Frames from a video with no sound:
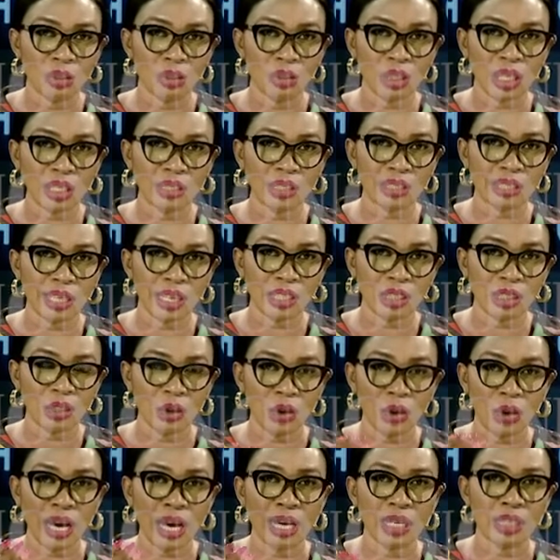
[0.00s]
that
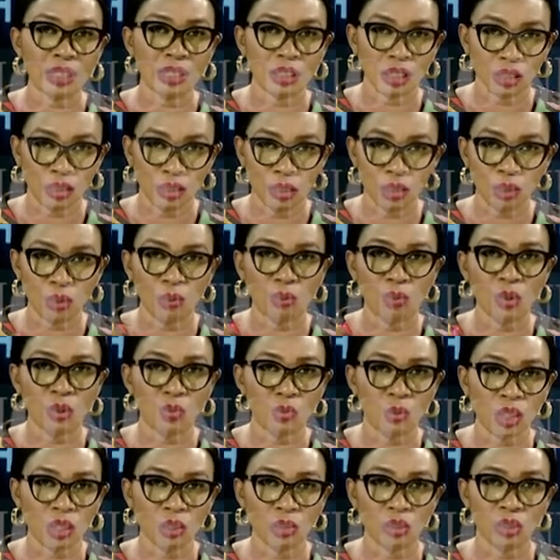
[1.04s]
sector and, you know, with
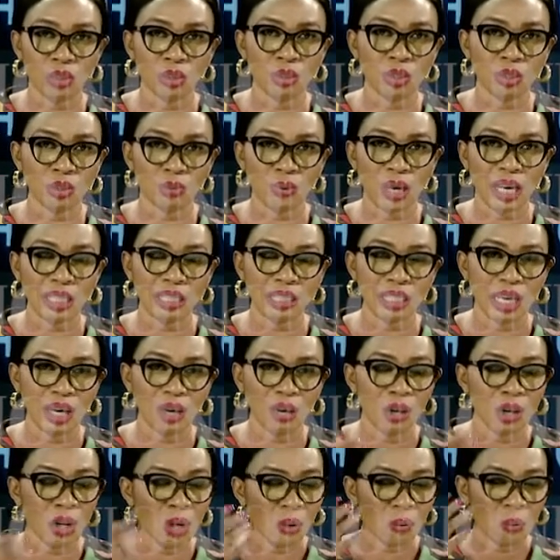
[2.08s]
what you're doing right now,
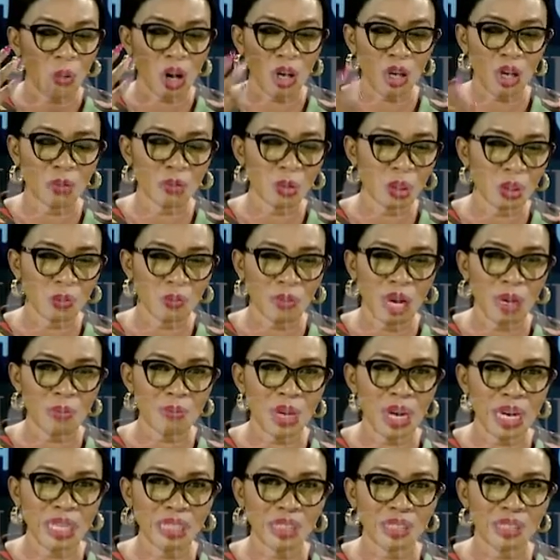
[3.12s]
what comes to my
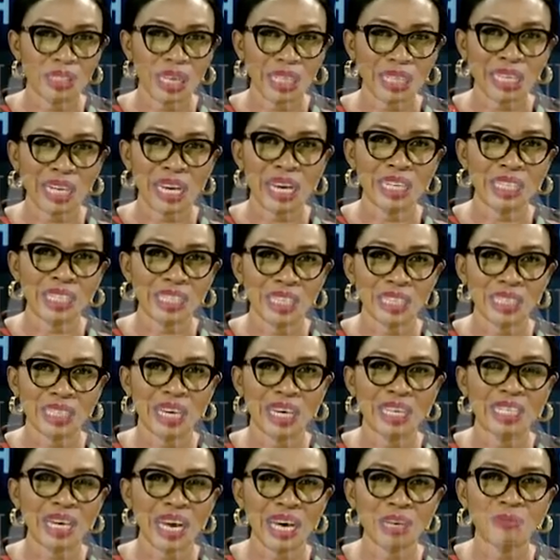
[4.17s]
mind is that can,
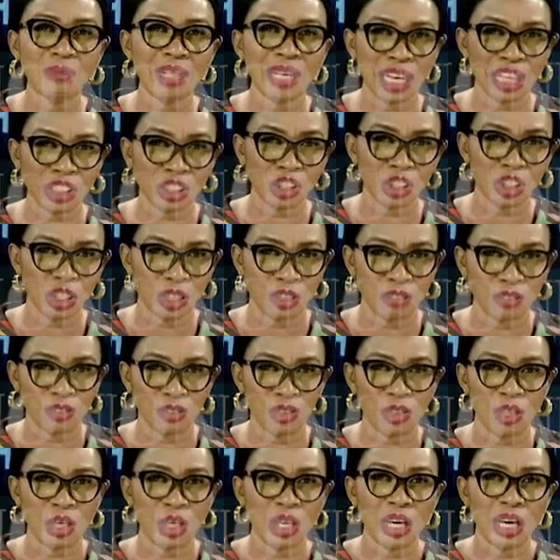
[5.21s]
can that be
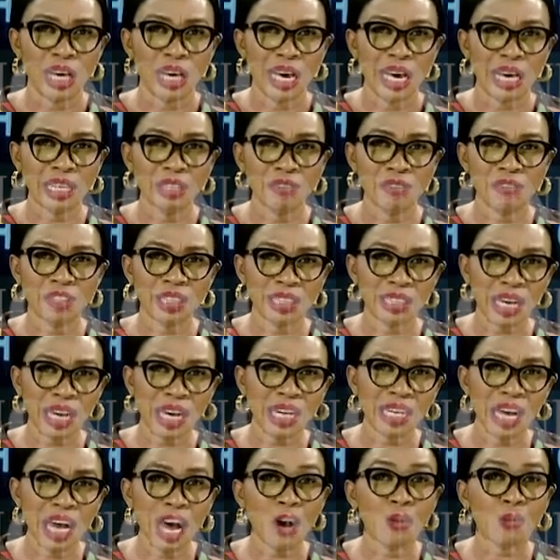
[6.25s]
achieved? And if it
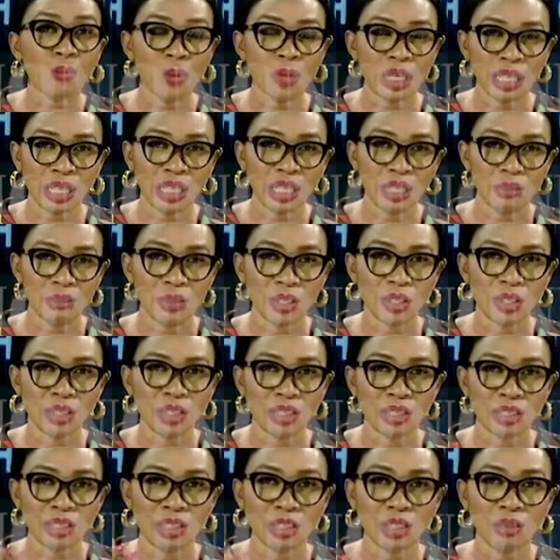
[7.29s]
can, how quickly?
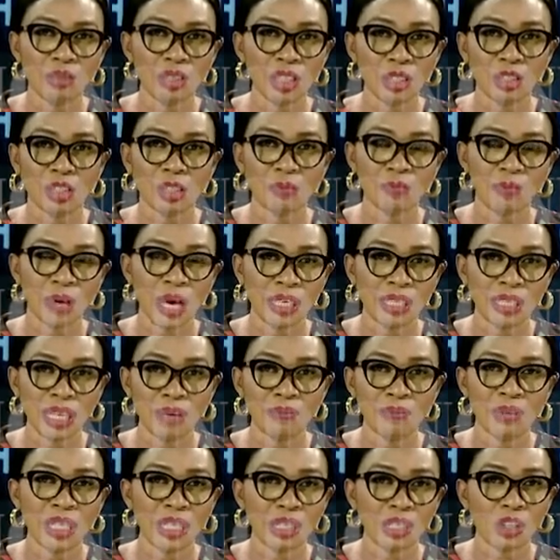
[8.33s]
Because it seems the
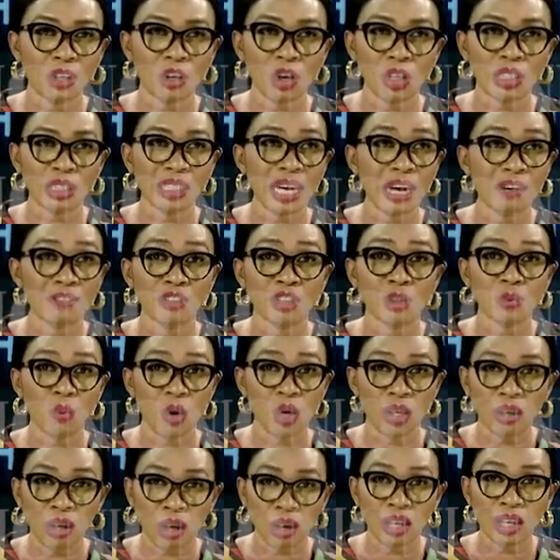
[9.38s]
pandemic caught
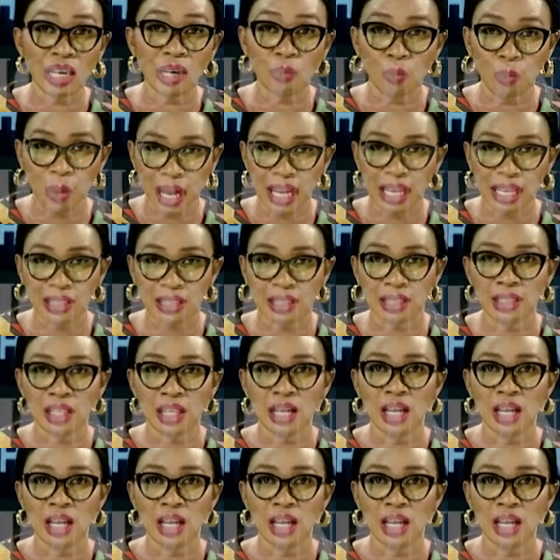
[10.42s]
everyone unawares